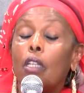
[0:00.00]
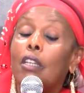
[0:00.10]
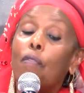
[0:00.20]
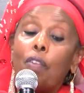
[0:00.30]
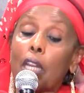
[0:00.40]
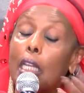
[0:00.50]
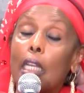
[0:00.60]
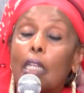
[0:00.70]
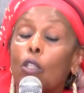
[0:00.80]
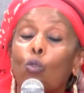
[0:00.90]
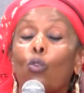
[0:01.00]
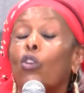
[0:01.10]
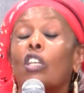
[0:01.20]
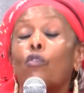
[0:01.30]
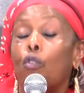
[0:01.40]
definitely it will
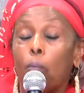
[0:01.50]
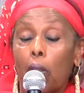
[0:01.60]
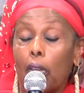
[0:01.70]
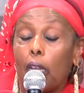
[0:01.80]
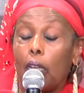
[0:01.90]
not give you milk.